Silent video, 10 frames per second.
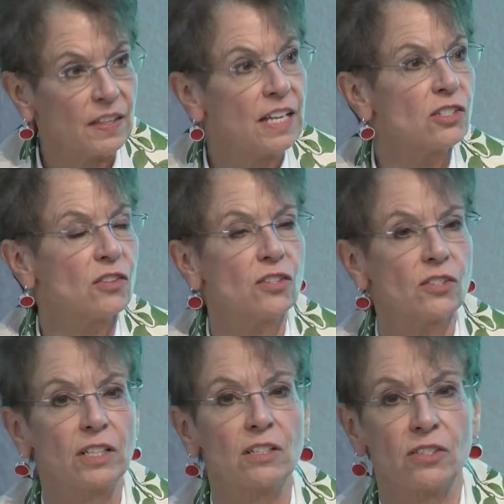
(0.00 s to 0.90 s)
these are the
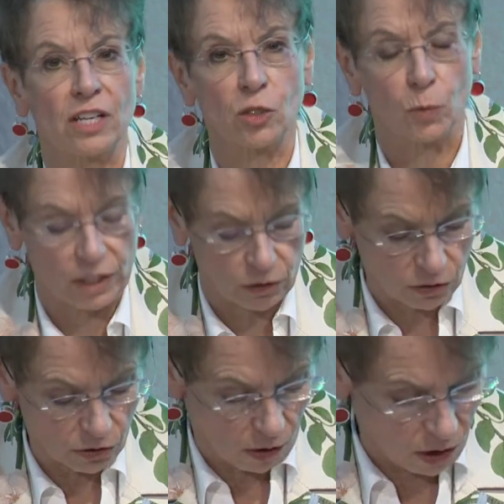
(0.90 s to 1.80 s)
skill sets we
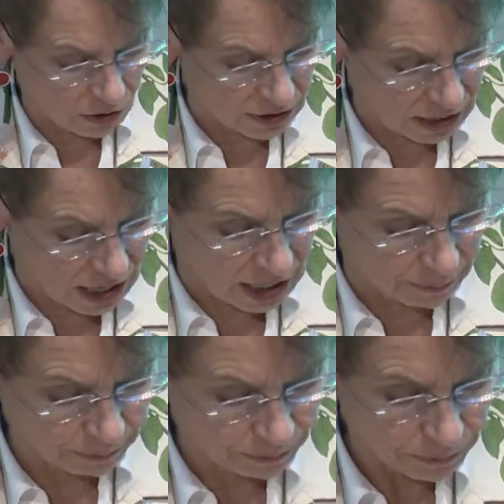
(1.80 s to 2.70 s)
use all the time.